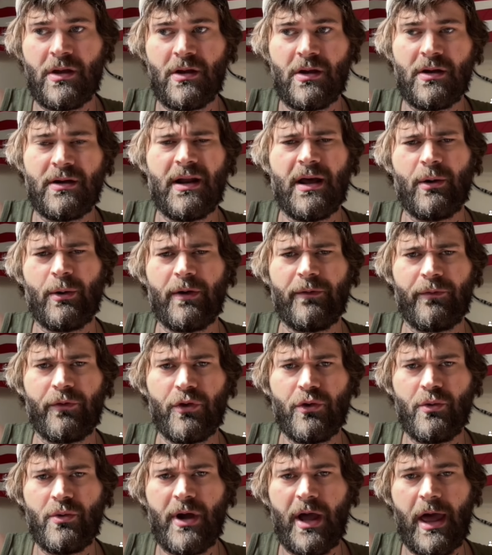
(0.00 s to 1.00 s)
Now, if
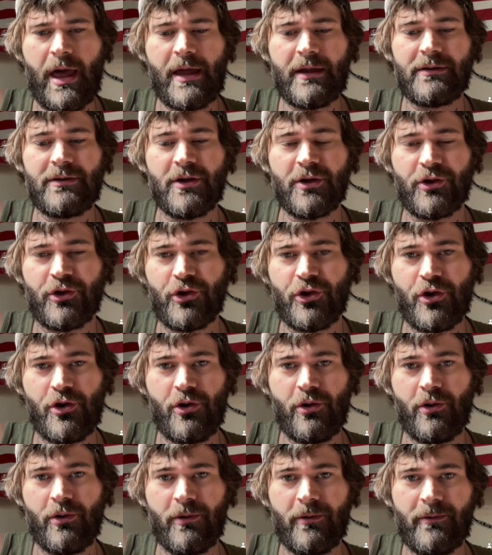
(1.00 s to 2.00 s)
you had the
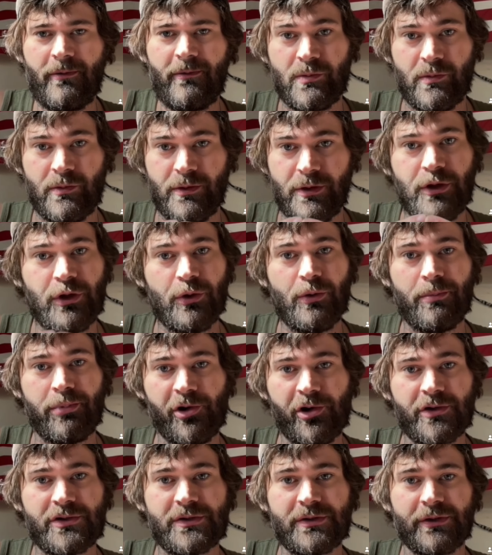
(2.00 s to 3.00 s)
cure, you
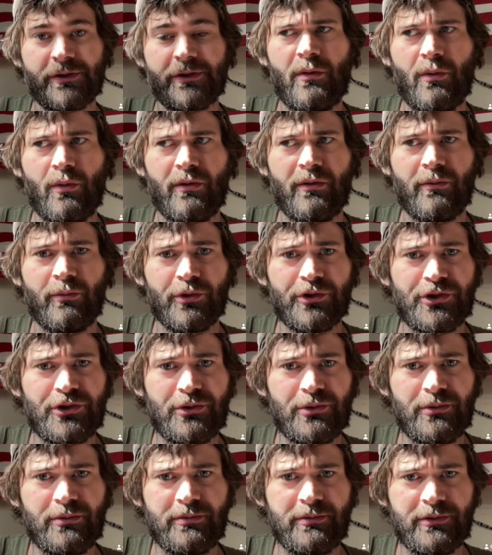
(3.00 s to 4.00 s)
personally, would
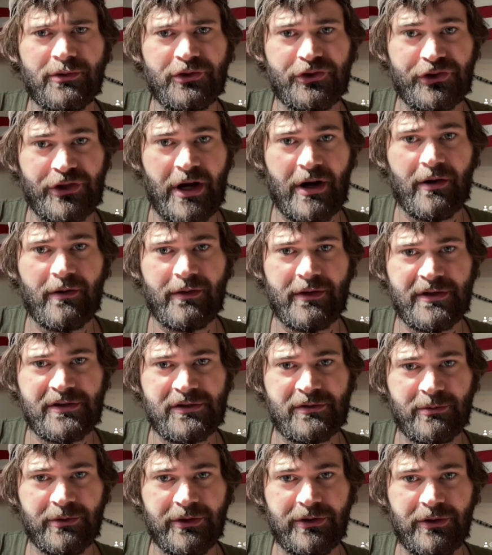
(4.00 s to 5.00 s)
you share this
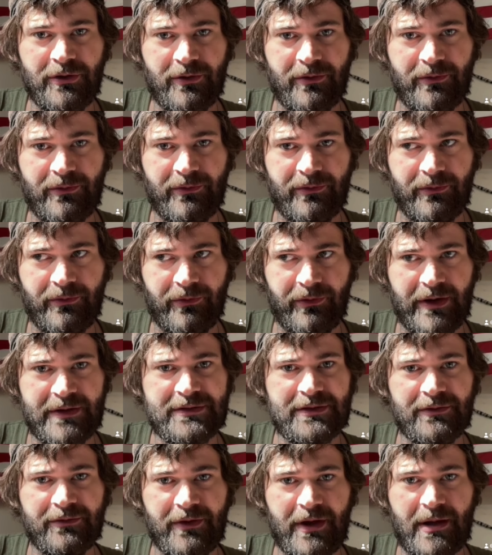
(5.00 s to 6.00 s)
with your friends
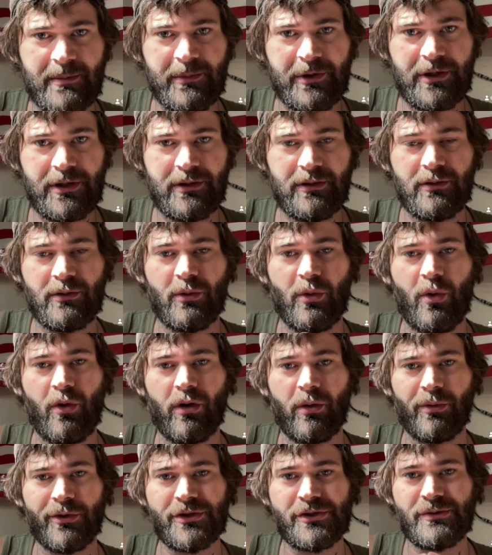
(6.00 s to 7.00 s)
and family? Or
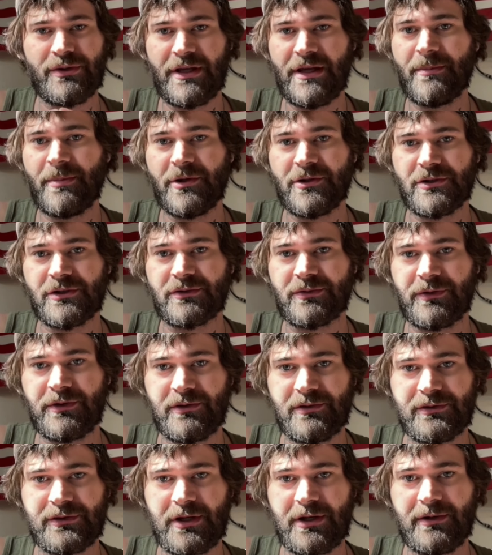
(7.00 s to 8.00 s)
would you keep it just for
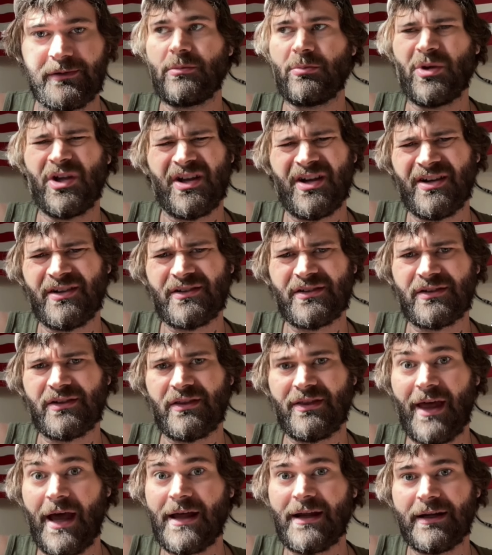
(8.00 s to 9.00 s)
yourself? Because
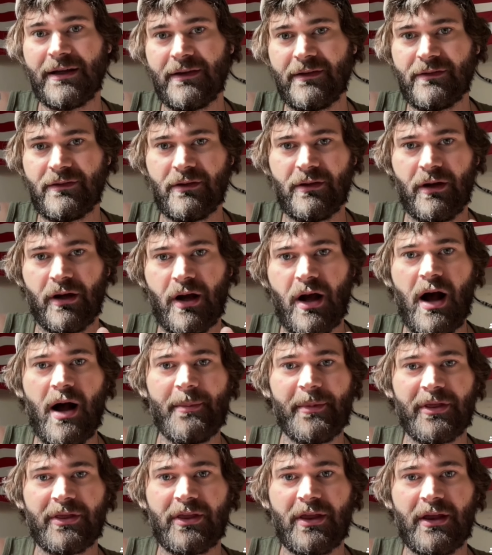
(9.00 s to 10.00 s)
that is a
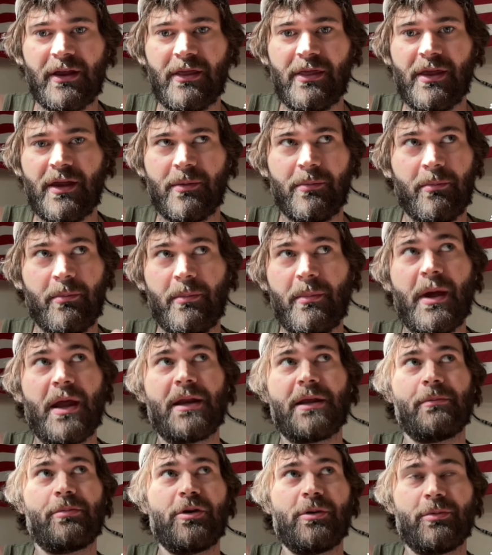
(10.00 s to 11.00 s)
common thing that
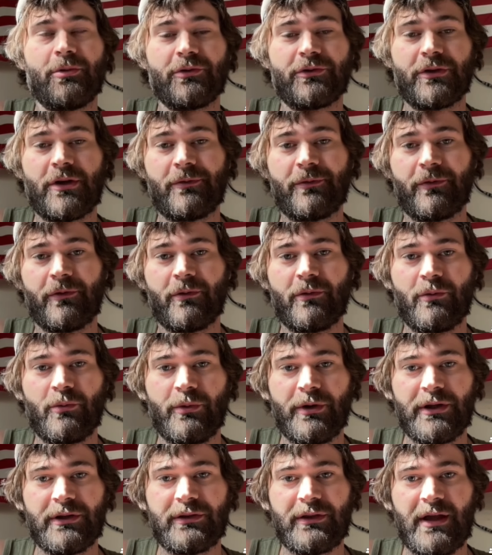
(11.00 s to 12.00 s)
many people suffer
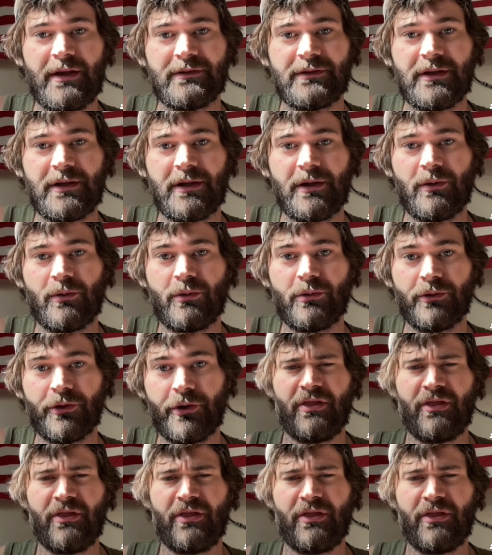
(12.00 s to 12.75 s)
with as they get older.